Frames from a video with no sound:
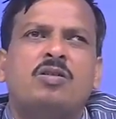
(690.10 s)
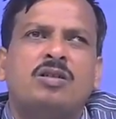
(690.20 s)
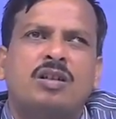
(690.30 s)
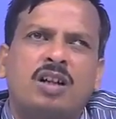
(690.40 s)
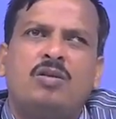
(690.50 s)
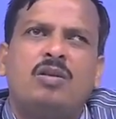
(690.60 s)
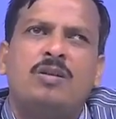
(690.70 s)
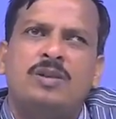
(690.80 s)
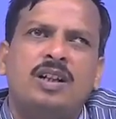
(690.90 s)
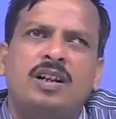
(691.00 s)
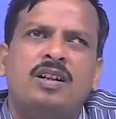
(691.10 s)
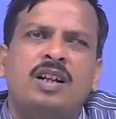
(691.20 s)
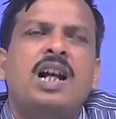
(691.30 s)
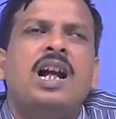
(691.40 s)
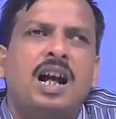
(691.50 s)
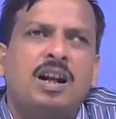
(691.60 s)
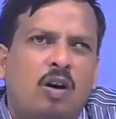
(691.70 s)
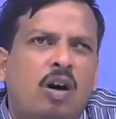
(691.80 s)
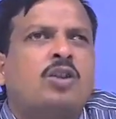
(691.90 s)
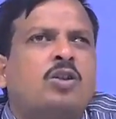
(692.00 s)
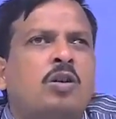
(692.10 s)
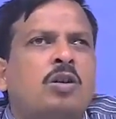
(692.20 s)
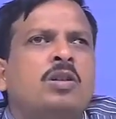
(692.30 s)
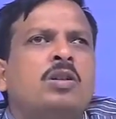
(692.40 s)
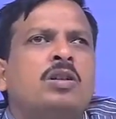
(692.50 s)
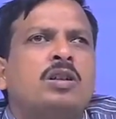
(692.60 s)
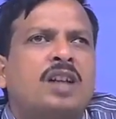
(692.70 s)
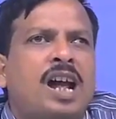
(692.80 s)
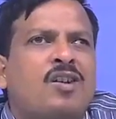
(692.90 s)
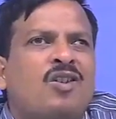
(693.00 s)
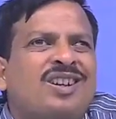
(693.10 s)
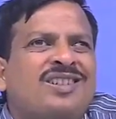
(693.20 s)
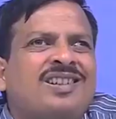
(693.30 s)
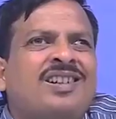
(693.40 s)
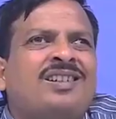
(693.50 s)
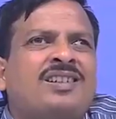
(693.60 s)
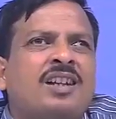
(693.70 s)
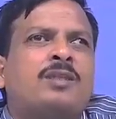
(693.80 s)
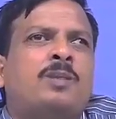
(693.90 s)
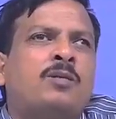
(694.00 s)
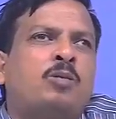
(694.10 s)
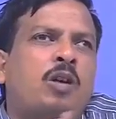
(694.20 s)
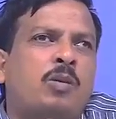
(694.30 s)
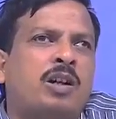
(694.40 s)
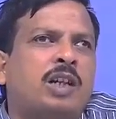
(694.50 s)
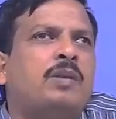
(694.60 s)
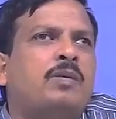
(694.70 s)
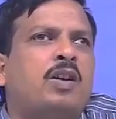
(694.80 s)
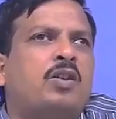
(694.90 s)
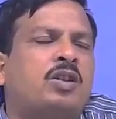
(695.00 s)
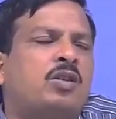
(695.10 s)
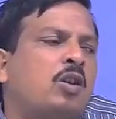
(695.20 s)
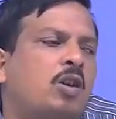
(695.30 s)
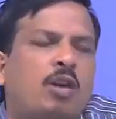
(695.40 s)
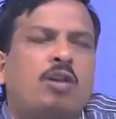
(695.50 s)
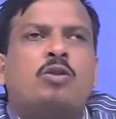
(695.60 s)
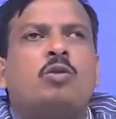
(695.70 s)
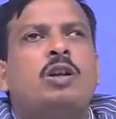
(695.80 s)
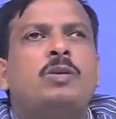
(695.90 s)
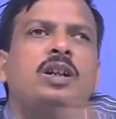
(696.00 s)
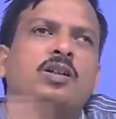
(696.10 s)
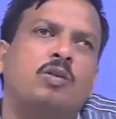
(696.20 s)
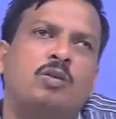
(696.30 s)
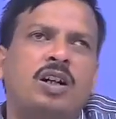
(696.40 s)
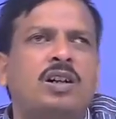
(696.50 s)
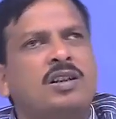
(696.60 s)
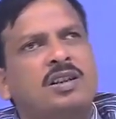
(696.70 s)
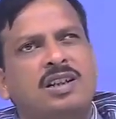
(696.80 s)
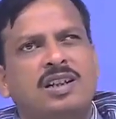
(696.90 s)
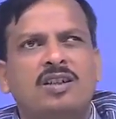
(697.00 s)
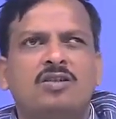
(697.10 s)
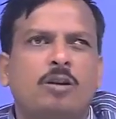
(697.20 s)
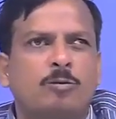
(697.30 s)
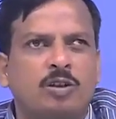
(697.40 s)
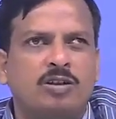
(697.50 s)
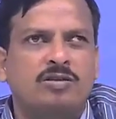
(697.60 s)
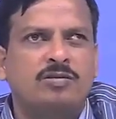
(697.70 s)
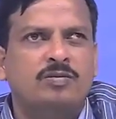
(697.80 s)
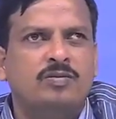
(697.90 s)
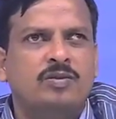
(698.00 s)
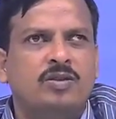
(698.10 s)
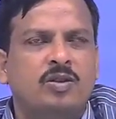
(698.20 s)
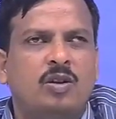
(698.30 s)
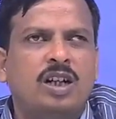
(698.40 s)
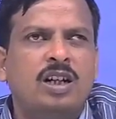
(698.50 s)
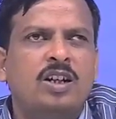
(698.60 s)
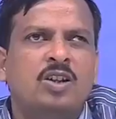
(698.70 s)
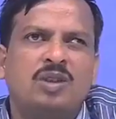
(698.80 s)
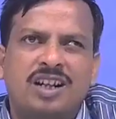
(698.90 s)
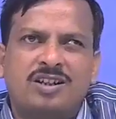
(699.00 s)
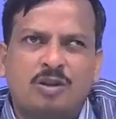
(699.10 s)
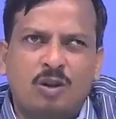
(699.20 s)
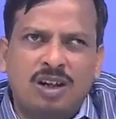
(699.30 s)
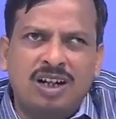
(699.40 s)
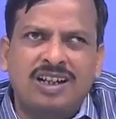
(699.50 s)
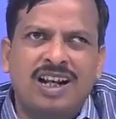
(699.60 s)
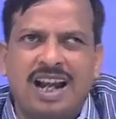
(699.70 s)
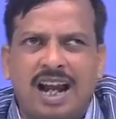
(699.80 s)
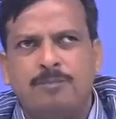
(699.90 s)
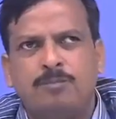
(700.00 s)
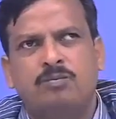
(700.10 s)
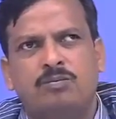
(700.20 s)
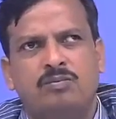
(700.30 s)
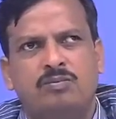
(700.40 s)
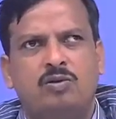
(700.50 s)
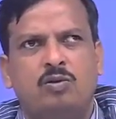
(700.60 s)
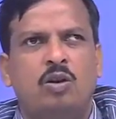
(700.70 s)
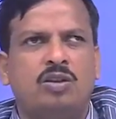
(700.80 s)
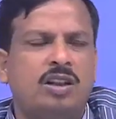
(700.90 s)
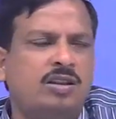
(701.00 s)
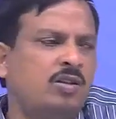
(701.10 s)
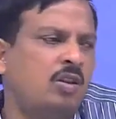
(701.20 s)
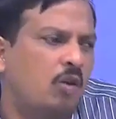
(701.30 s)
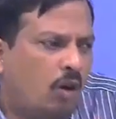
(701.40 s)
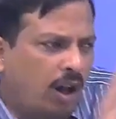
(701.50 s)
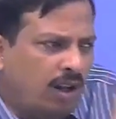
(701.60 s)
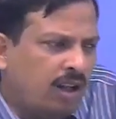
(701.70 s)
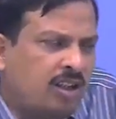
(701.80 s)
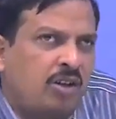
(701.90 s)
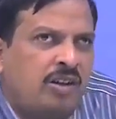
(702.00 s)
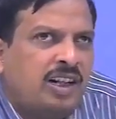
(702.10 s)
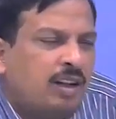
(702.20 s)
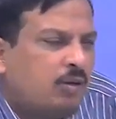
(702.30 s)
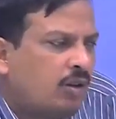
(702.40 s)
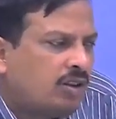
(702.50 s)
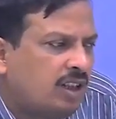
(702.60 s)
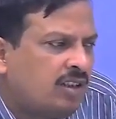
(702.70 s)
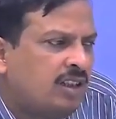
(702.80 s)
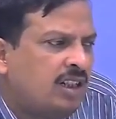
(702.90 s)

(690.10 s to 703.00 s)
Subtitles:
curriculum here, and also diagnostic test based formative evaluation also will be included in the softwares. Okay. So, excluding the lab courses, all the theoretical courses